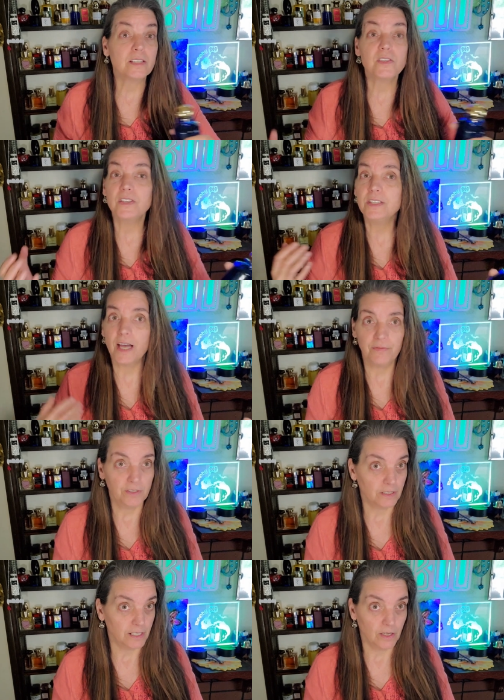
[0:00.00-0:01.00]
me, it's
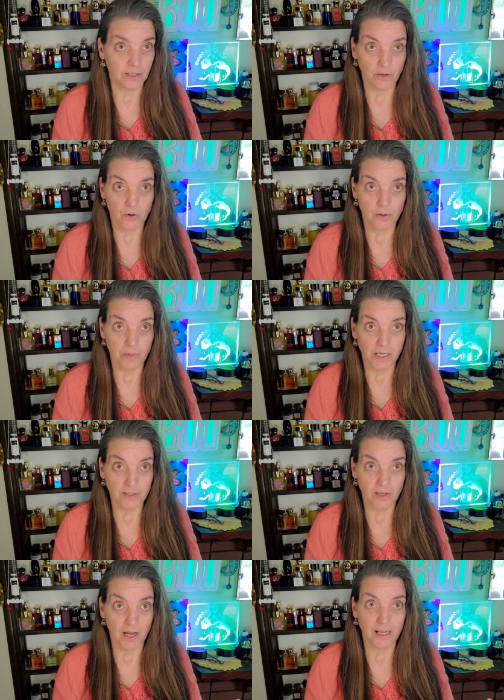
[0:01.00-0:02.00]
definitely on the
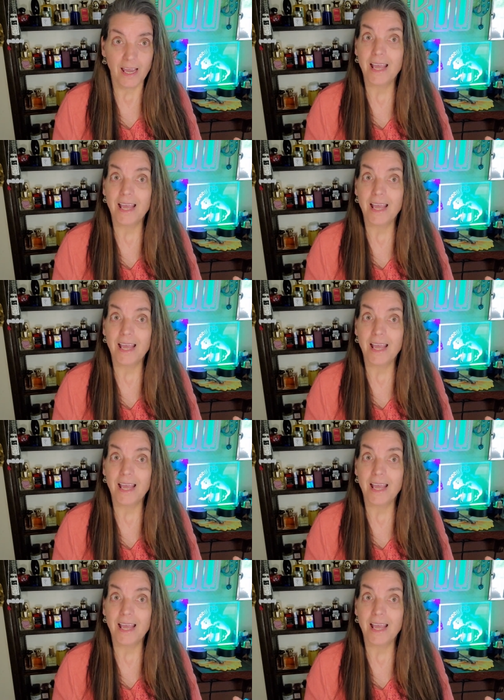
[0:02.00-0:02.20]
gourmand side,